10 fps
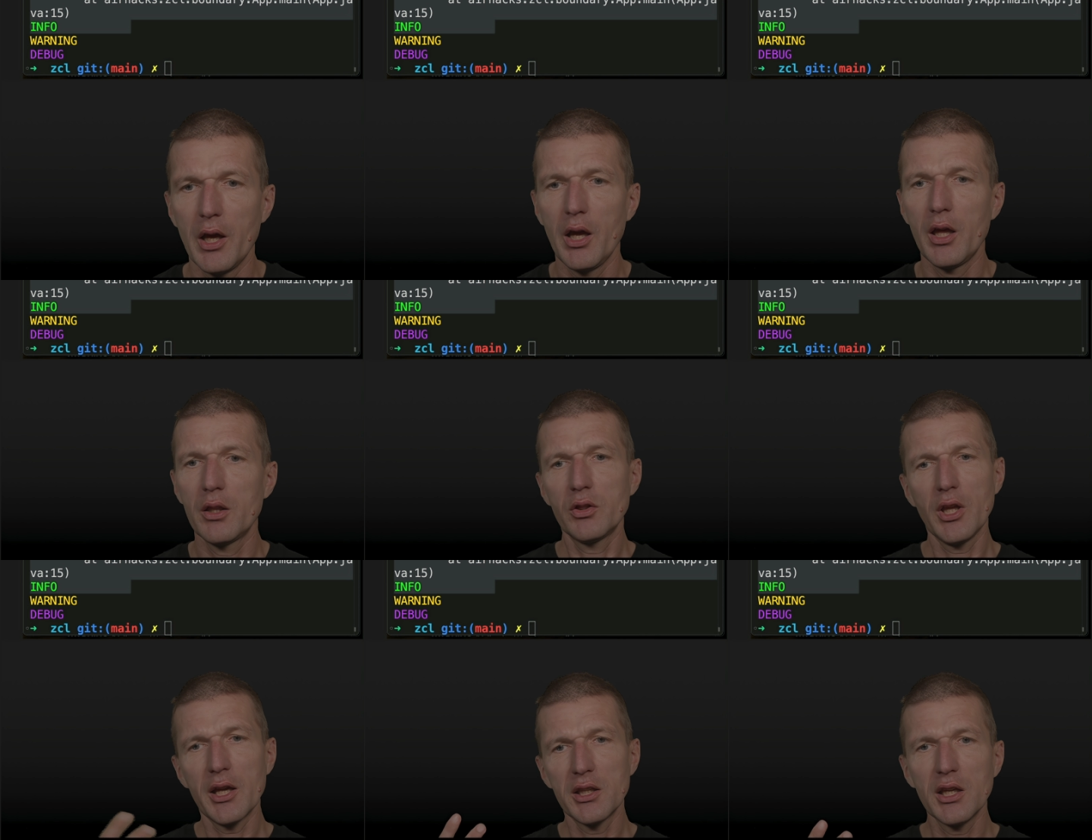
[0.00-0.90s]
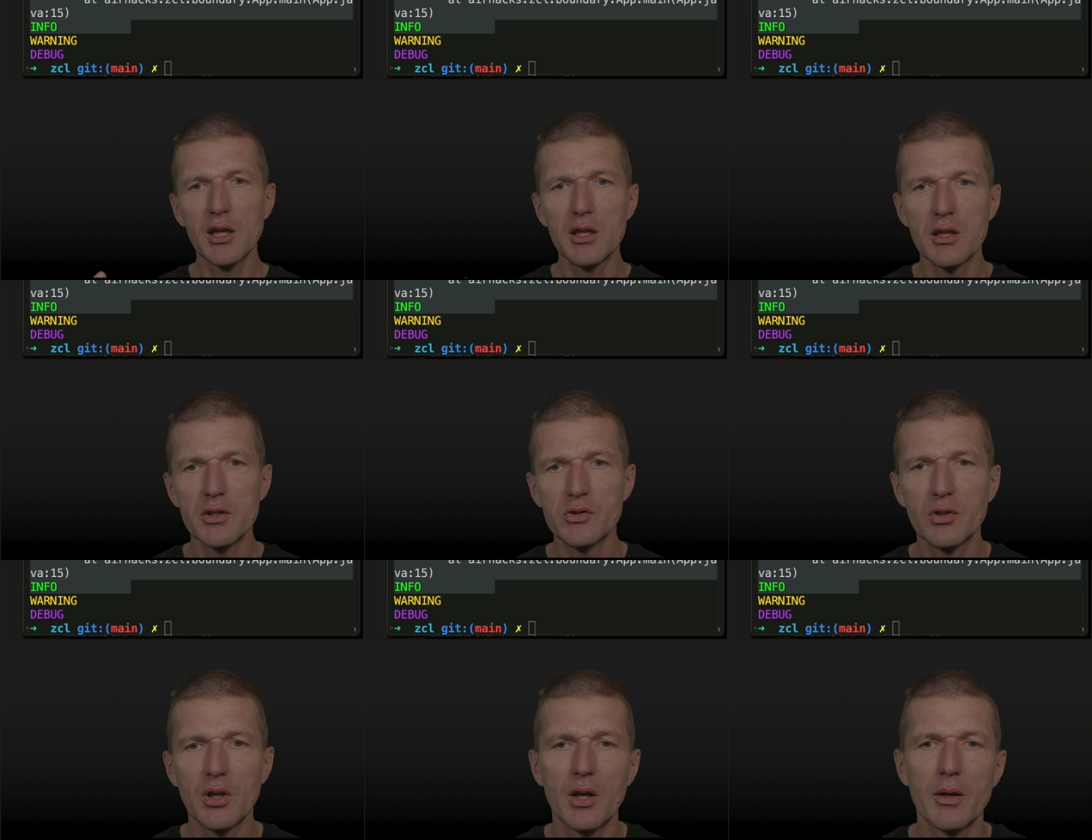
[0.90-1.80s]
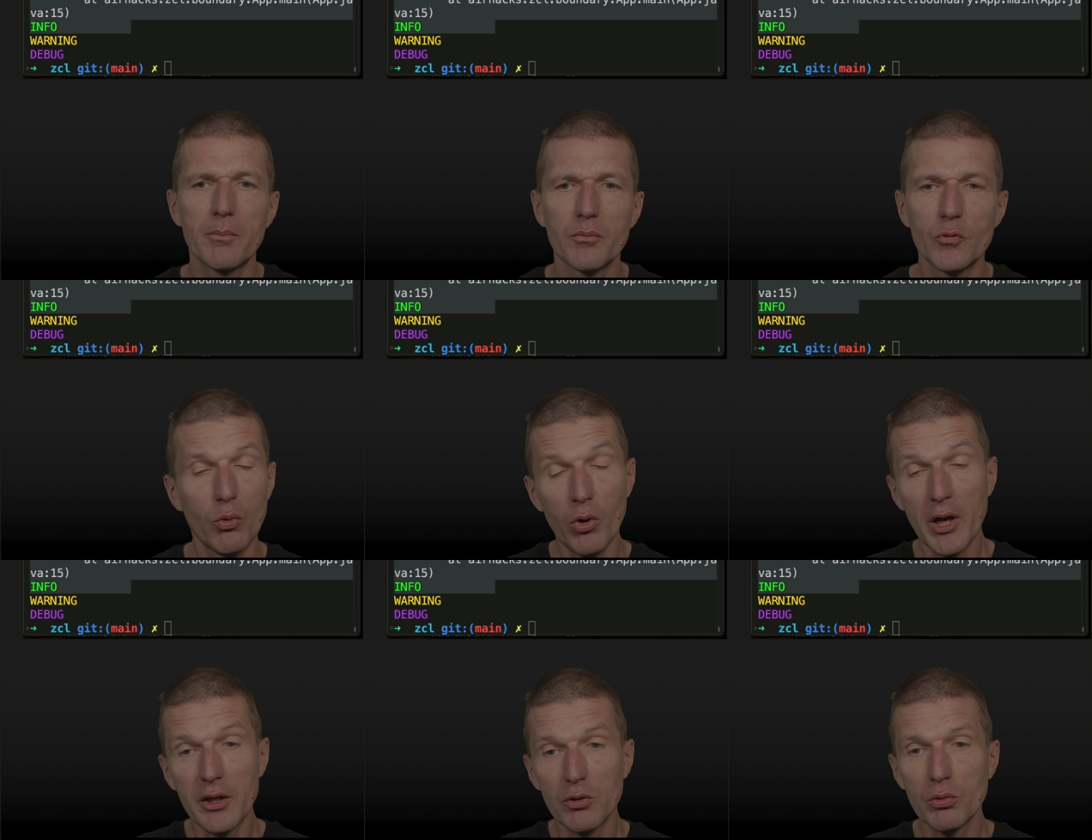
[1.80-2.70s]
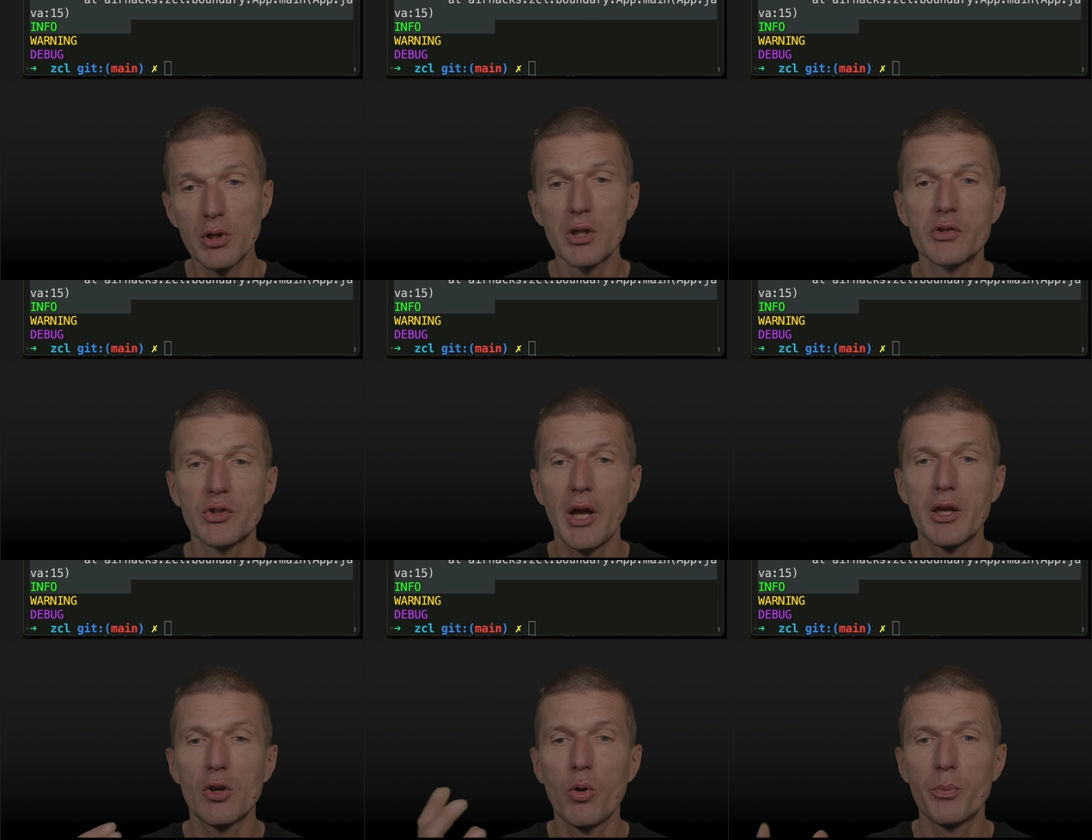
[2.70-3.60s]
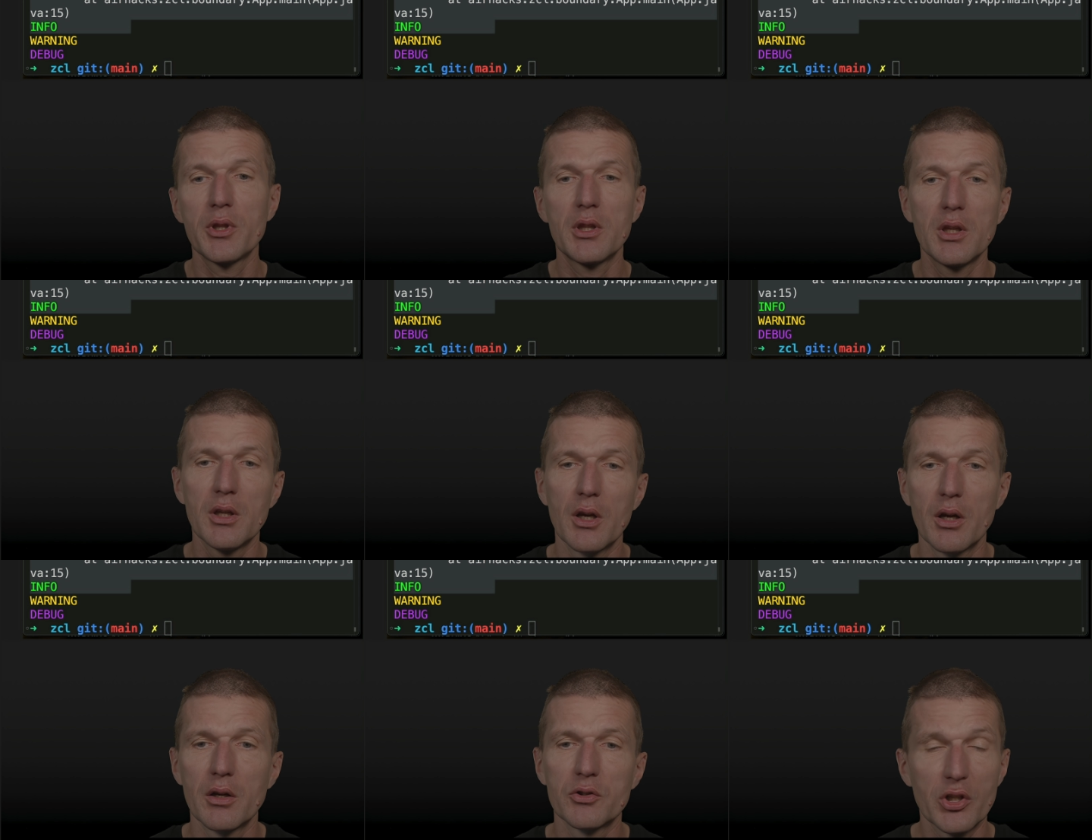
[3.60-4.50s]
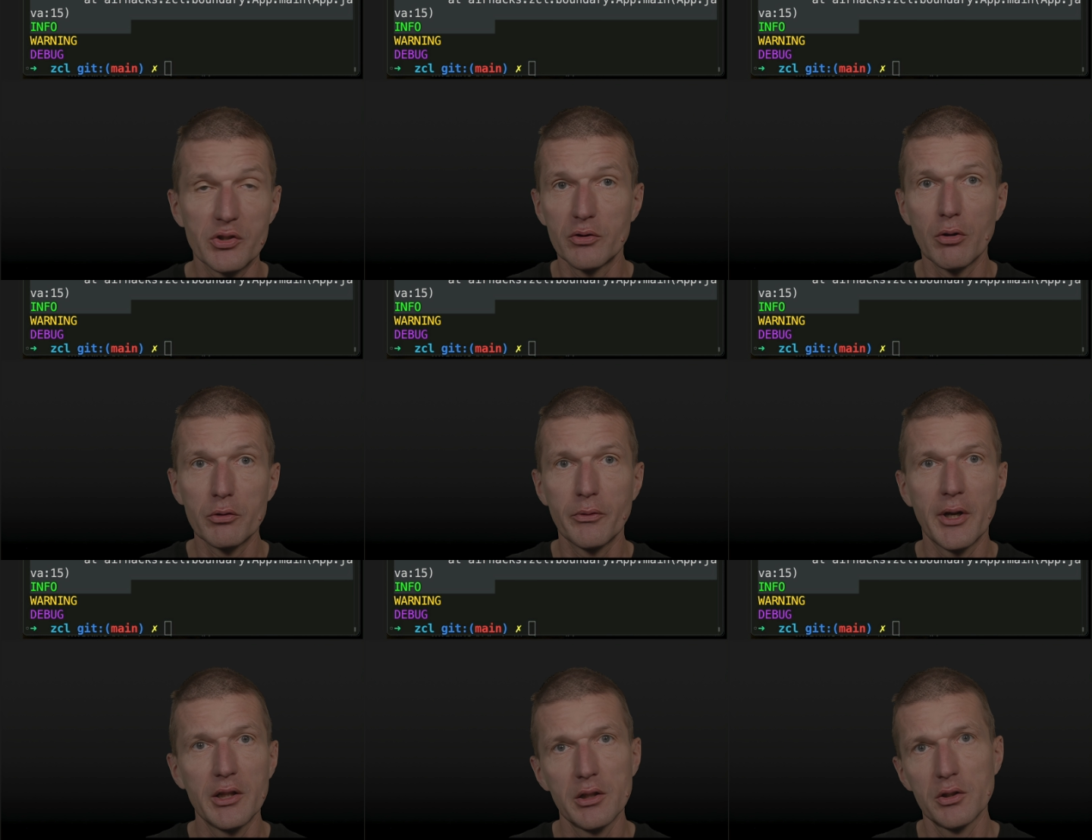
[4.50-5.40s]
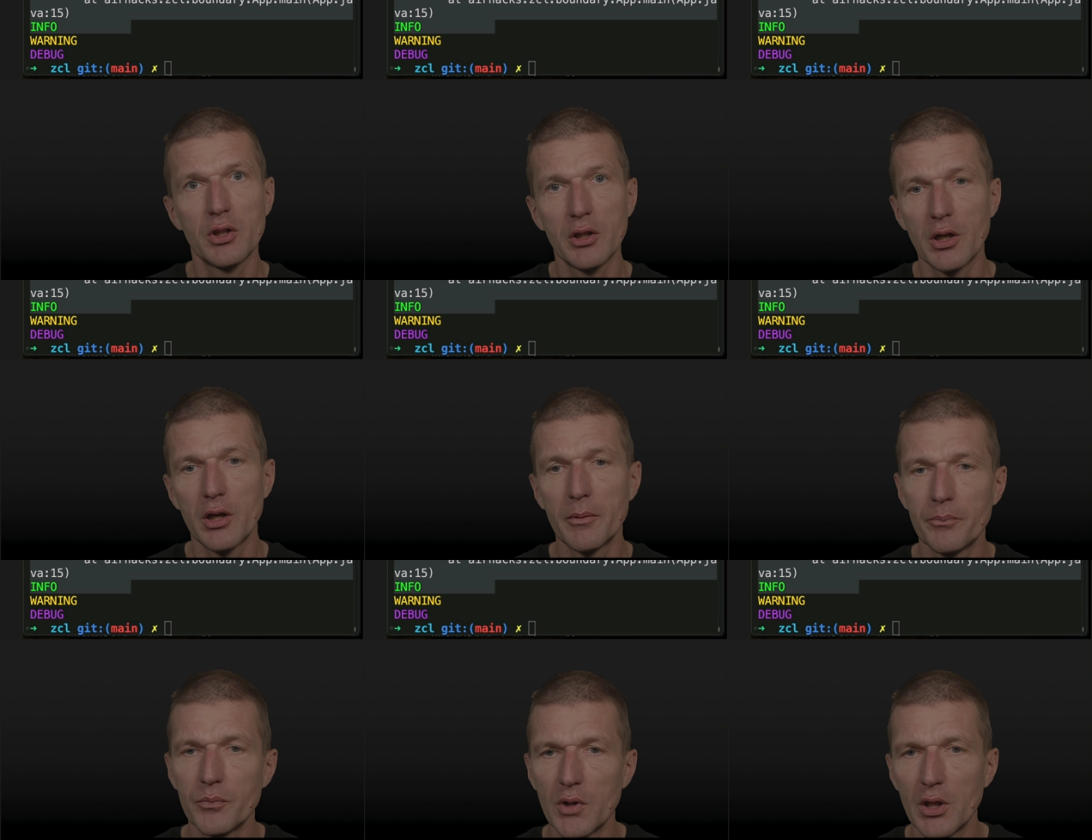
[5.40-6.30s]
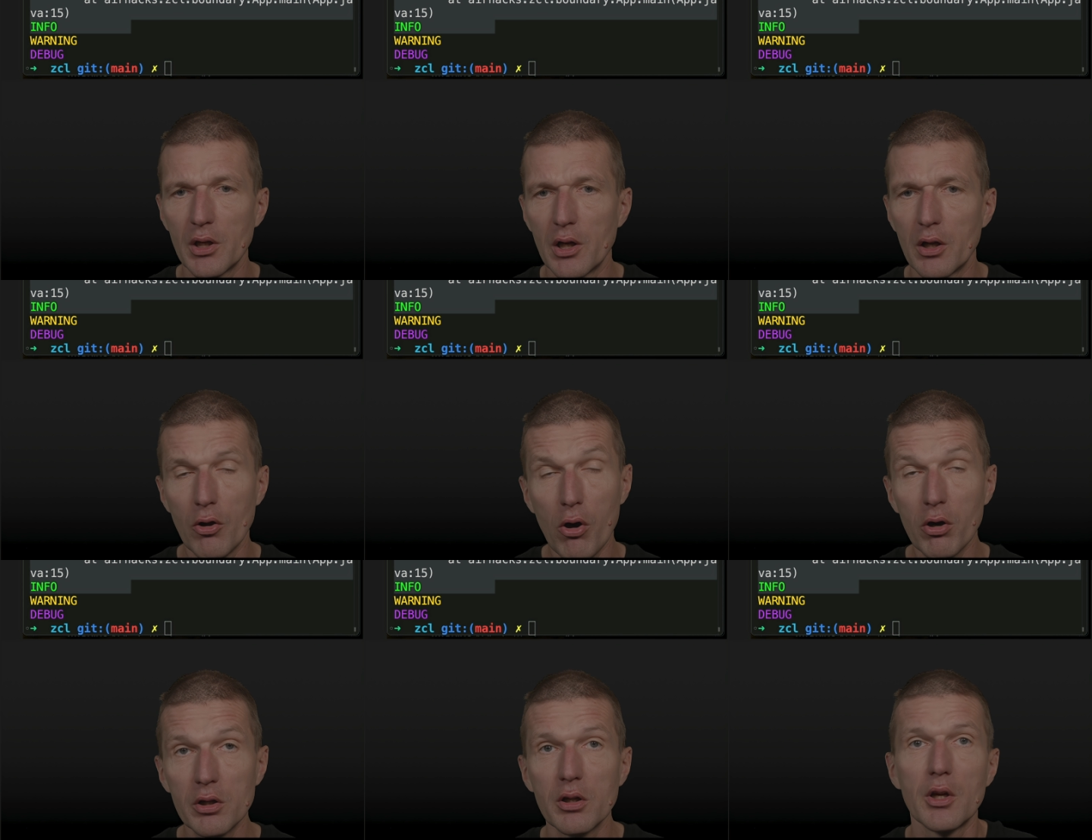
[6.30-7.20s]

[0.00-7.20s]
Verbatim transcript: And the idea is, um, so what I do is I copy the uh, just the source file, the, um, the uh, log,